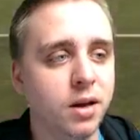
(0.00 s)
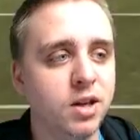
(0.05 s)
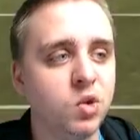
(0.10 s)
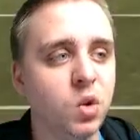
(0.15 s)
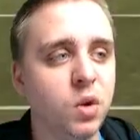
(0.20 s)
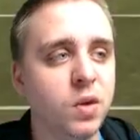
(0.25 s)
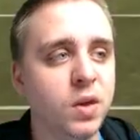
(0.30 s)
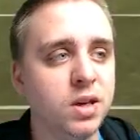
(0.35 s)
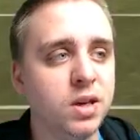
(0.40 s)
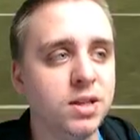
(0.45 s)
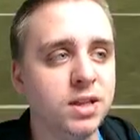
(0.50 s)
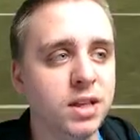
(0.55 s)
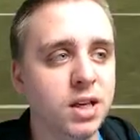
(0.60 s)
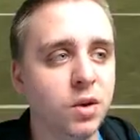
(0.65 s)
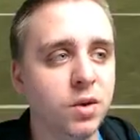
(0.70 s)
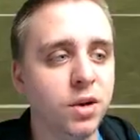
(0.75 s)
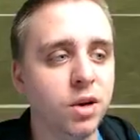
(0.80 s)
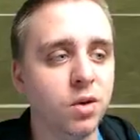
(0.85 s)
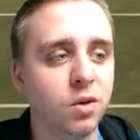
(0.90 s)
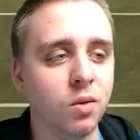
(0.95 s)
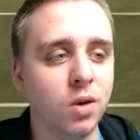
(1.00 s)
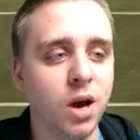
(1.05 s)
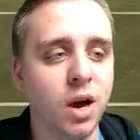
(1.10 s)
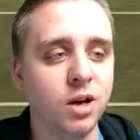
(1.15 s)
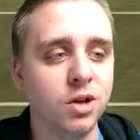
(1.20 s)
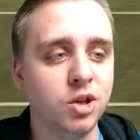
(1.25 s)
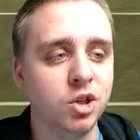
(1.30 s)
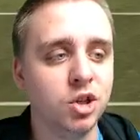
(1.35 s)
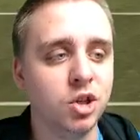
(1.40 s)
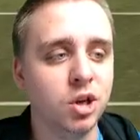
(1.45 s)
is with interior
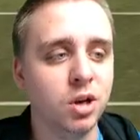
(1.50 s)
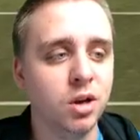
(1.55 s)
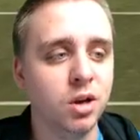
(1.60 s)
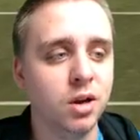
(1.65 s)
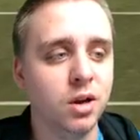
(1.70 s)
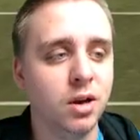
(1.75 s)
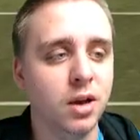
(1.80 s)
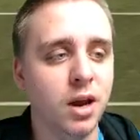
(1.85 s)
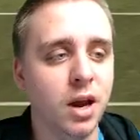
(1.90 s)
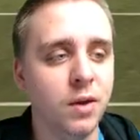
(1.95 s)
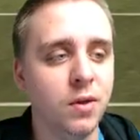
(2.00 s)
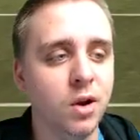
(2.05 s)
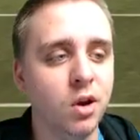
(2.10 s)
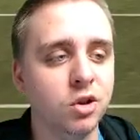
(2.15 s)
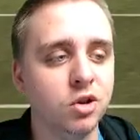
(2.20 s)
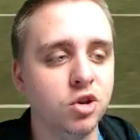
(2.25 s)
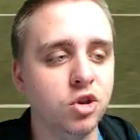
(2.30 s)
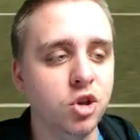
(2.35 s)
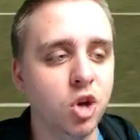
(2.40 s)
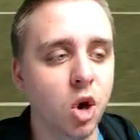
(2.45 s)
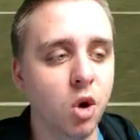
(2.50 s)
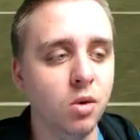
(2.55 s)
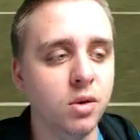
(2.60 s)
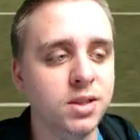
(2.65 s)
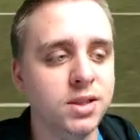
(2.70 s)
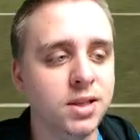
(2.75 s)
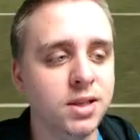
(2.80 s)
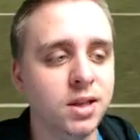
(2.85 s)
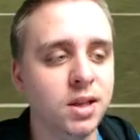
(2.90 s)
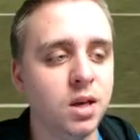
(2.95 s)
rush. And there's
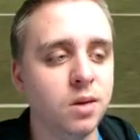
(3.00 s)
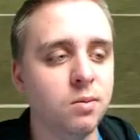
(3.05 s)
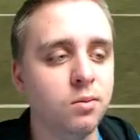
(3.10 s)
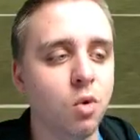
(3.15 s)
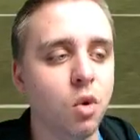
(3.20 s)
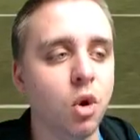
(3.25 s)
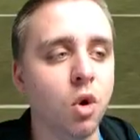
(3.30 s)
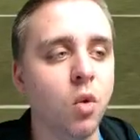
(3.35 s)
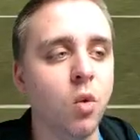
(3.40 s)
no team